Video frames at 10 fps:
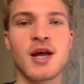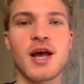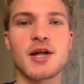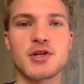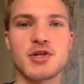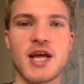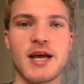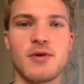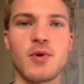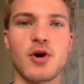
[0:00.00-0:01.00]
and
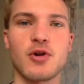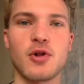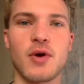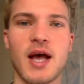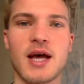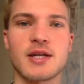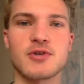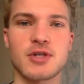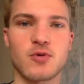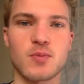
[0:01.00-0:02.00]
today we're going to look at
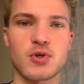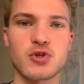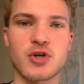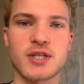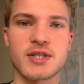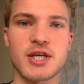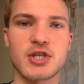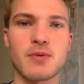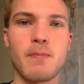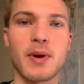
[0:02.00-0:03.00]
transcription translation.